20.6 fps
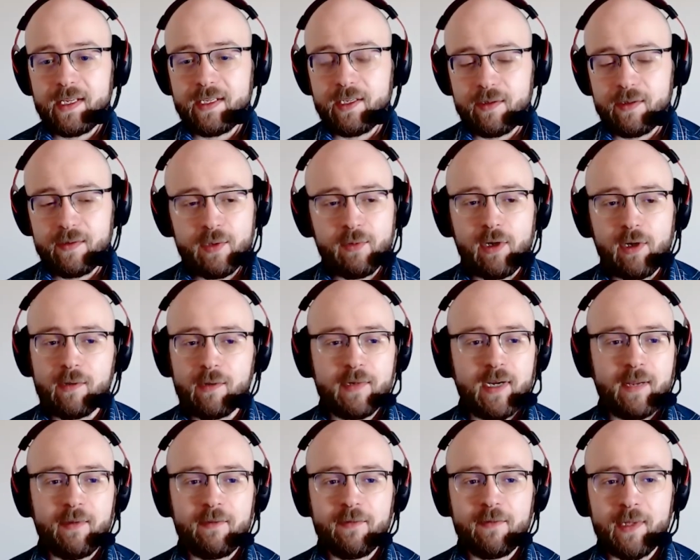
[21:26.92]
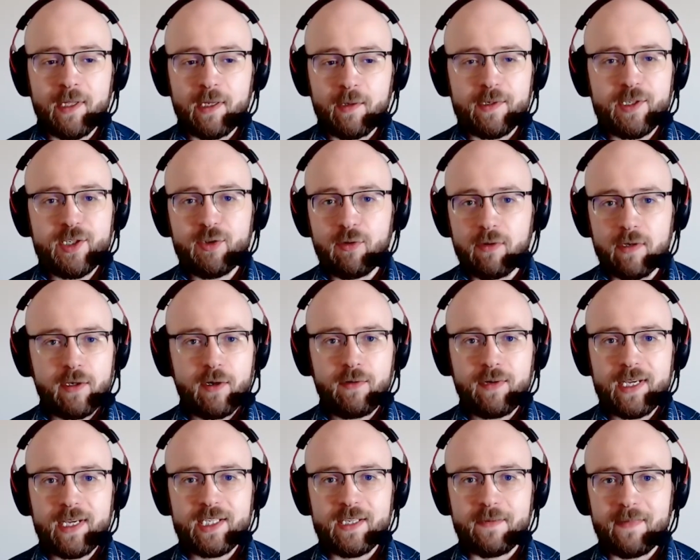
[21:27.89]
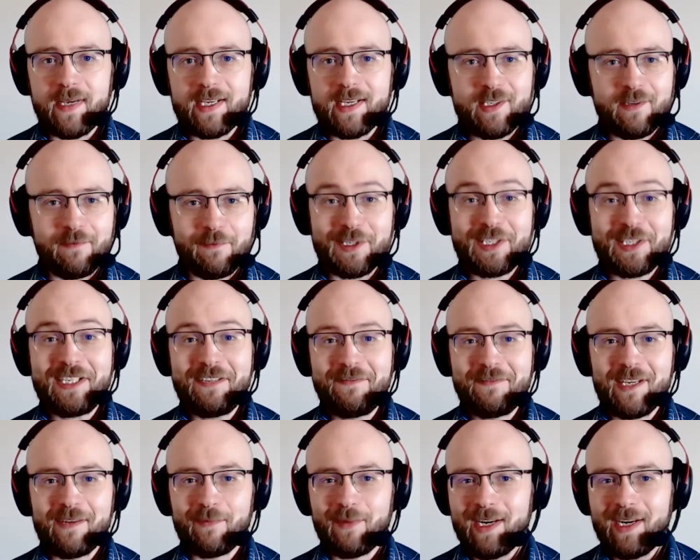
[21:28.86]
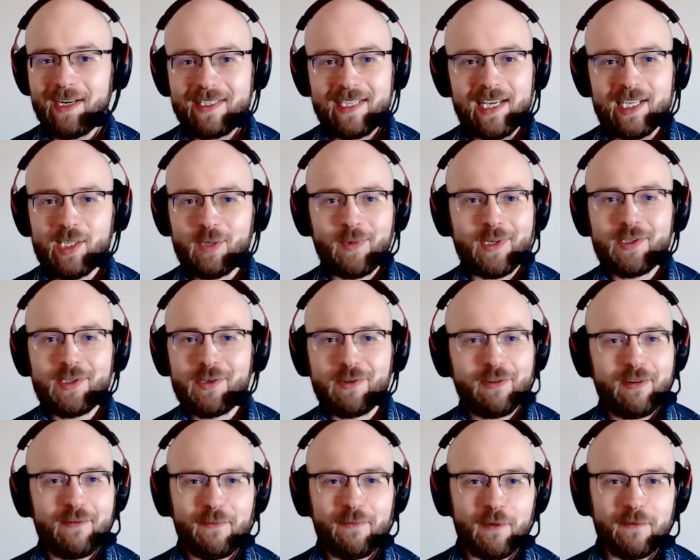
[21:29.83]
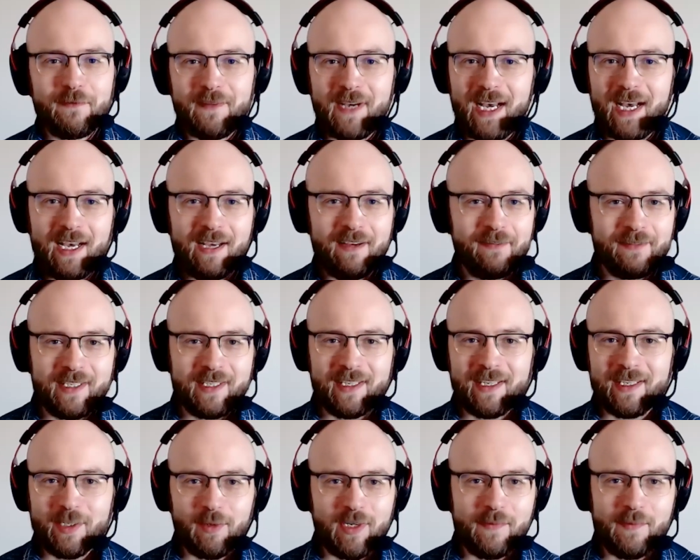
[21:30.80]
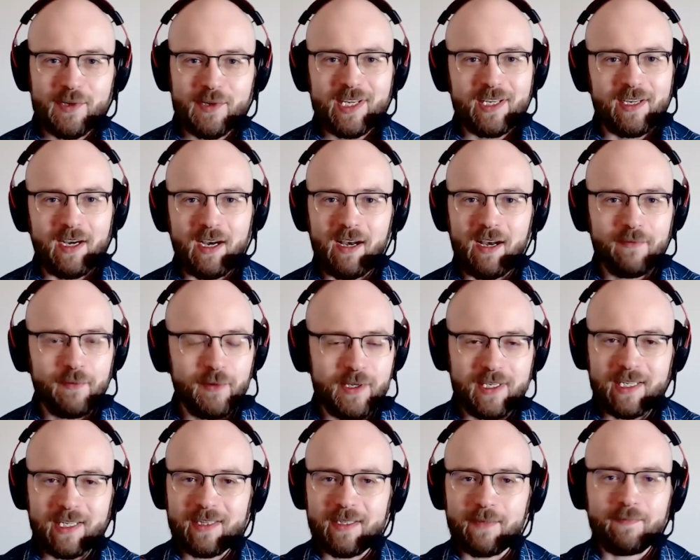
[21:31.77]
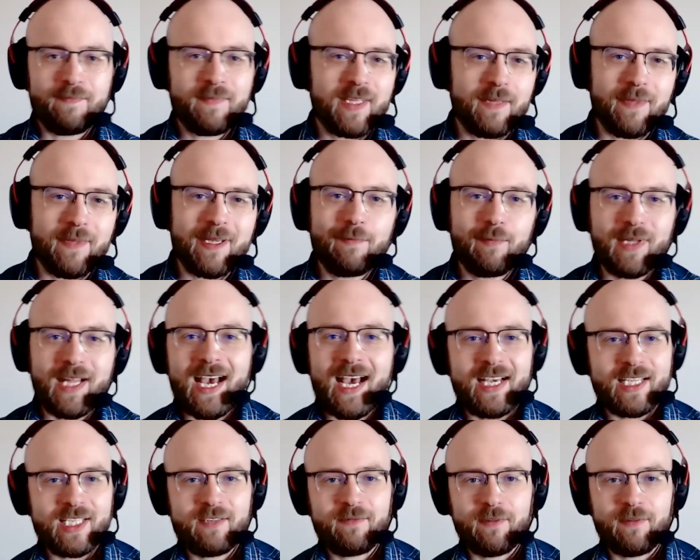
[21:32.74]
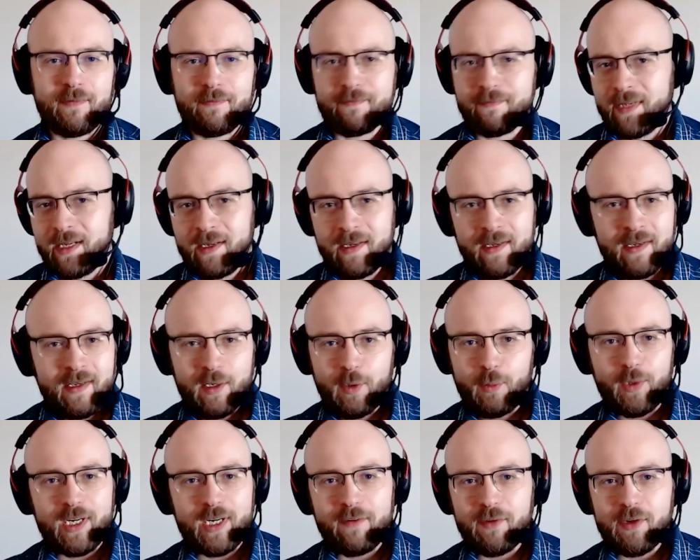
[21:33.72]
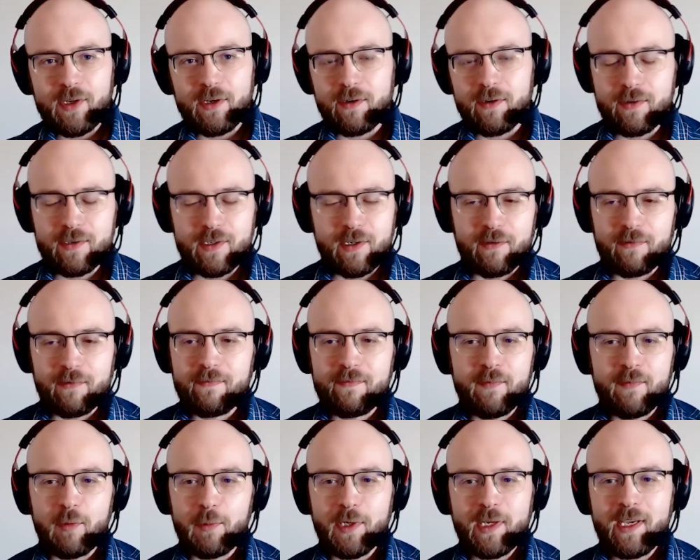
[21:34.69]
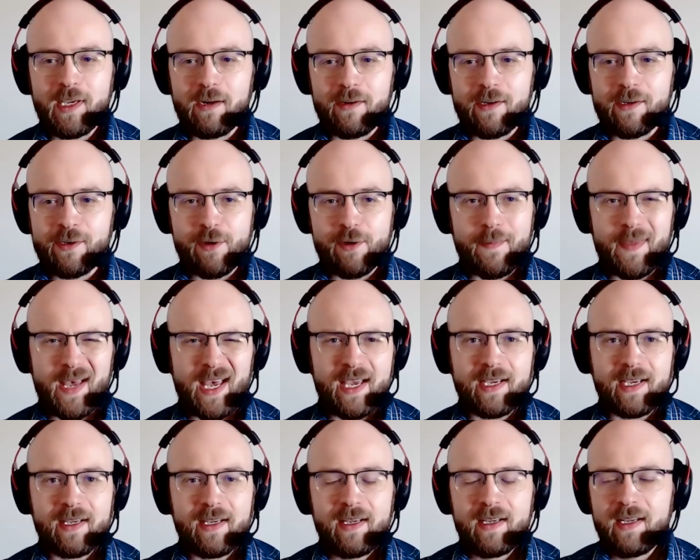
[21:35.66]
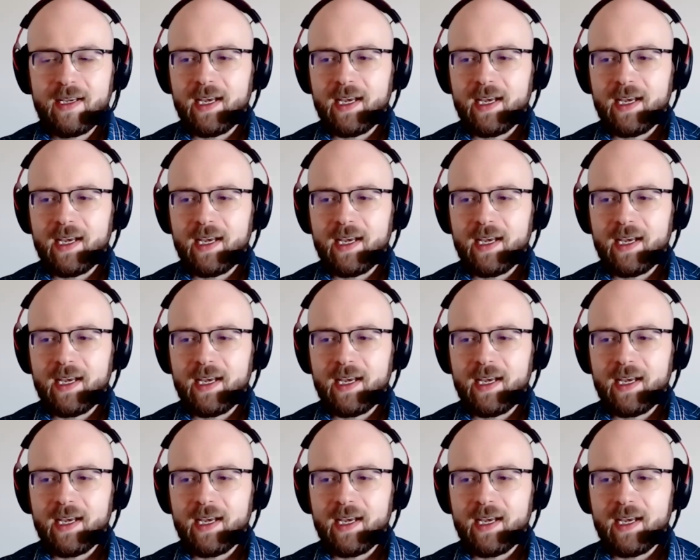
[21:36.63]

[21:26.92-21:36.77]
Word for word: and you all are probably familiar with short code SMS. You've received them, right? Text 12345 to get 20% off, or you get the big blast from whatever your mobile carrier, your bank.